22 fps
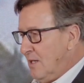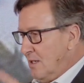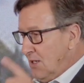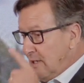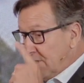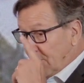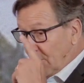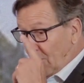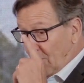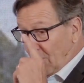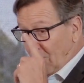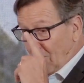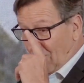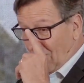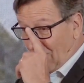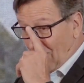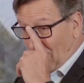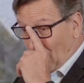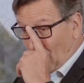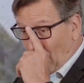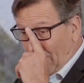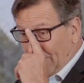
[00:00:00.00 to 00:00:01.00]

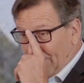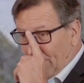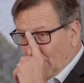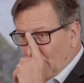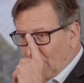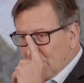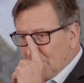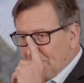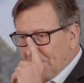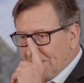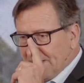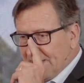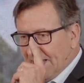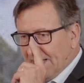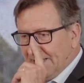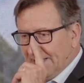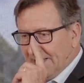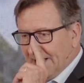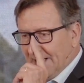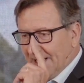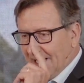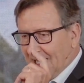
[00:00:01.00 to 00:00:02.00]
So water was
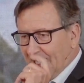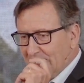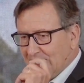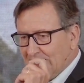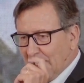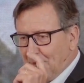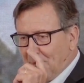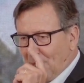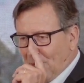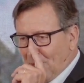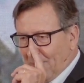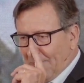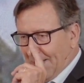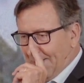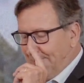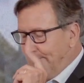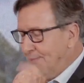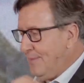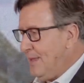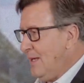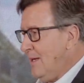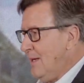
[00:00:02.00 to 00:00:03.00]
presented as a
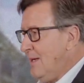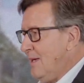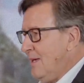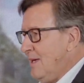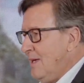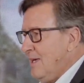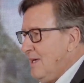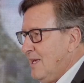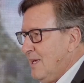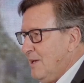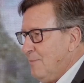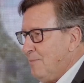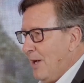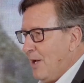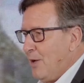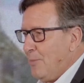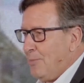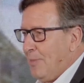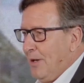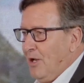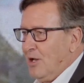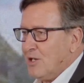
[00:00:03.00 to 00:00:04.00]
problem. In my
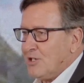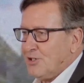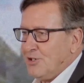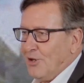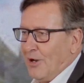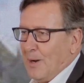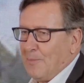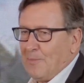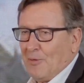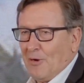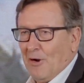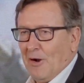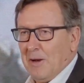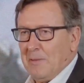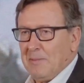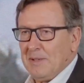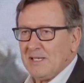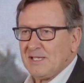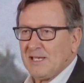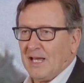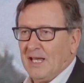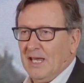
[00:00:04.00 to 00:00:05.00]
opinion, it's not a problem,
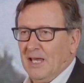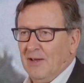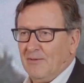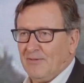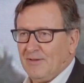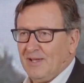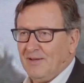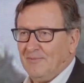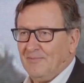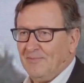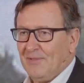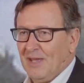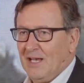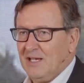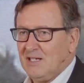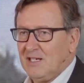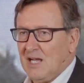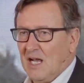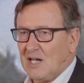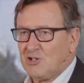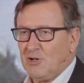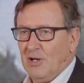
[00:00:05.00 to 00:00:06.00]
it's a gift. And
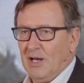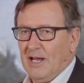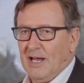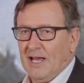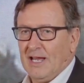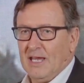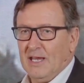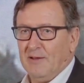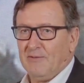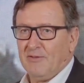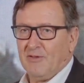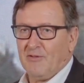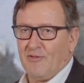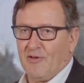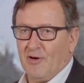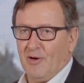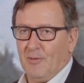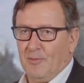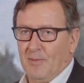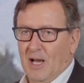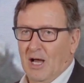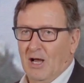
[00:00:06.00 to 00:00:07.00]
it's actually a gift
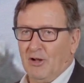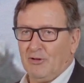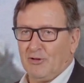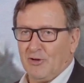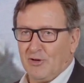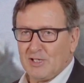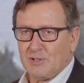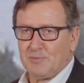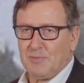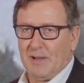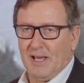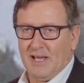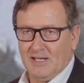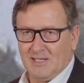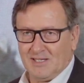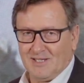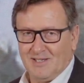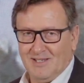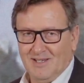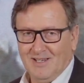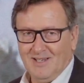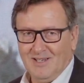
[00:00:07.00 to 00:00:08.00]
from outer
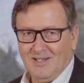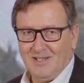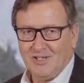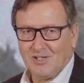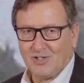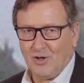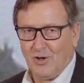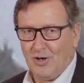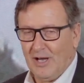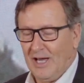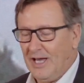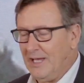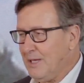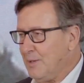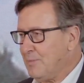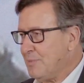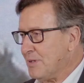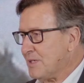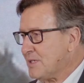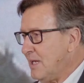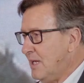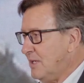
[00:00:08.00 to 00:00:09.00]
space. So
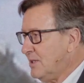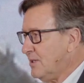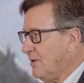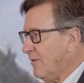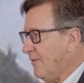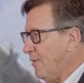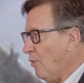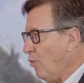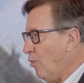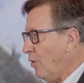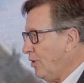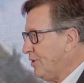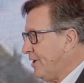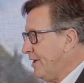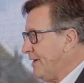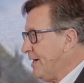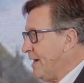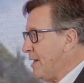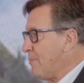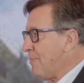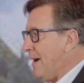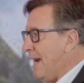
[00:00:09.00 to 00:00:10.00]
80% of the water in
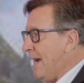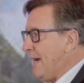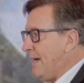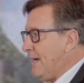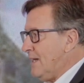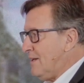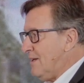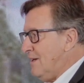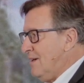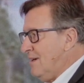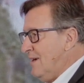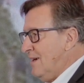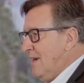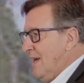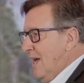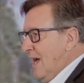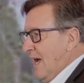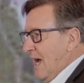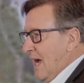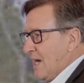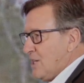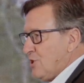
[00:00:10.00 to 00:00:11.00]
our planet
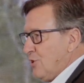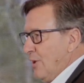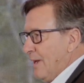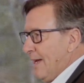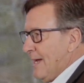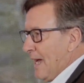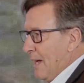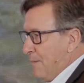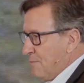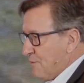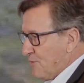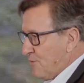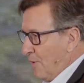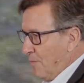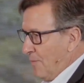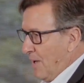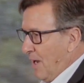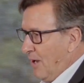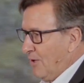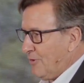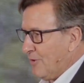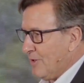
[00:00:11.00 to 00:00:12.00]
actually comes from
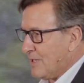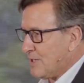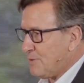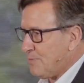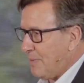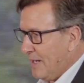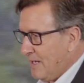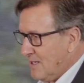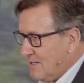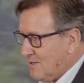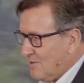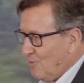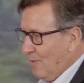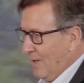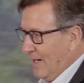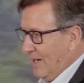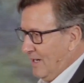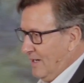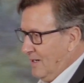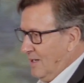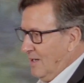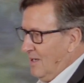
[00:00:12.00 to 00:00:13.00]
outer space.
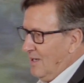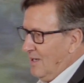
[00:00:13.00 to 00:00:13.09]
When